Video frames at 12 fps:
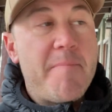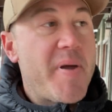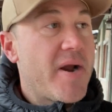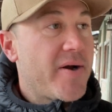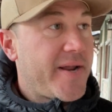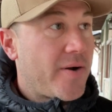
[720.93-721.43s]

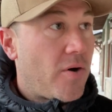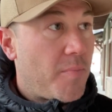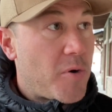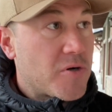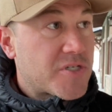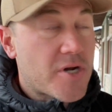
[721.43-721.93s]
buried
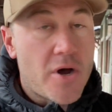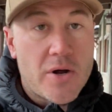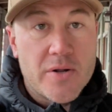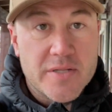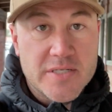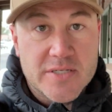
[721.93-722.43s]
almost
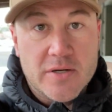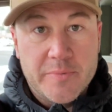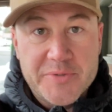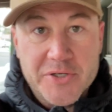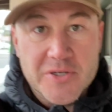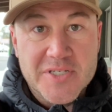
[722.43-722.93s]
all the
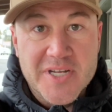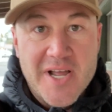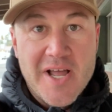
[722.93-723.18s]
sculptures.